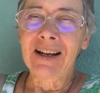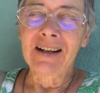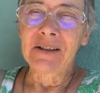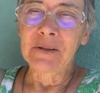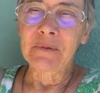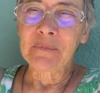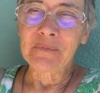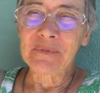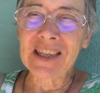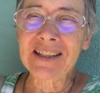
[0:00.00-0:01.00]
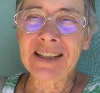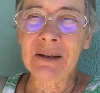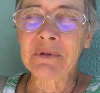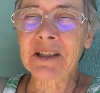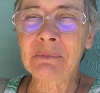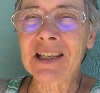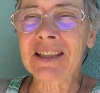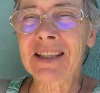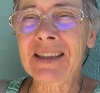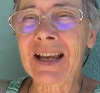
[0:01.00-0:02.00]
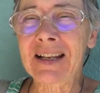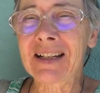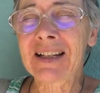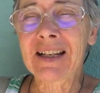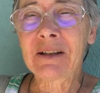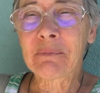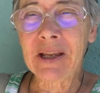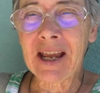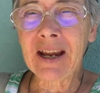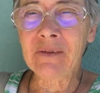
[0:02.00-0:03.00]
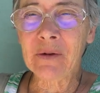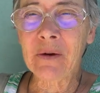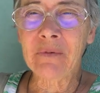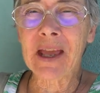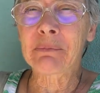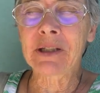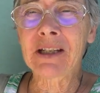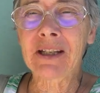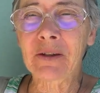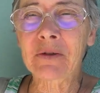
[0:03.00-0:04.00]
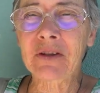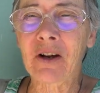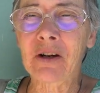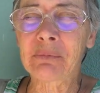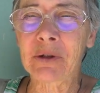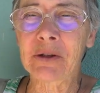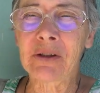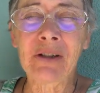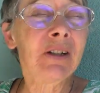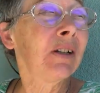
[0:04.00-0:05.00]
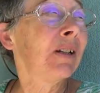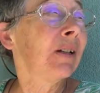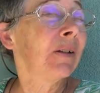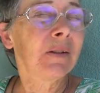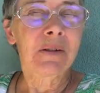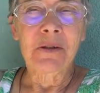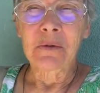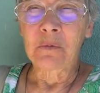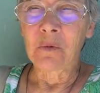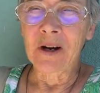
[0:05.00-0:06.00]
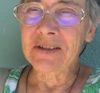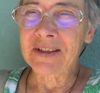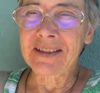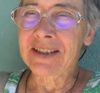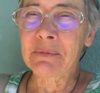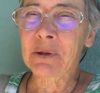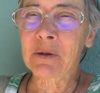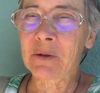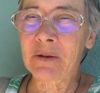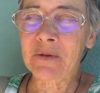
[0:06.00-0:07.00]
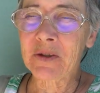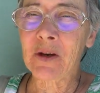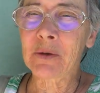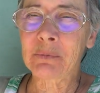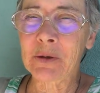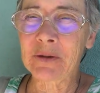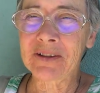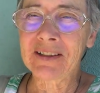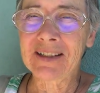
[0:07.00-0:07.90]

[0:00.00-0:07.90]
Um, it seems to me that that behavior of that particular songbird wasn't typical of a songbird.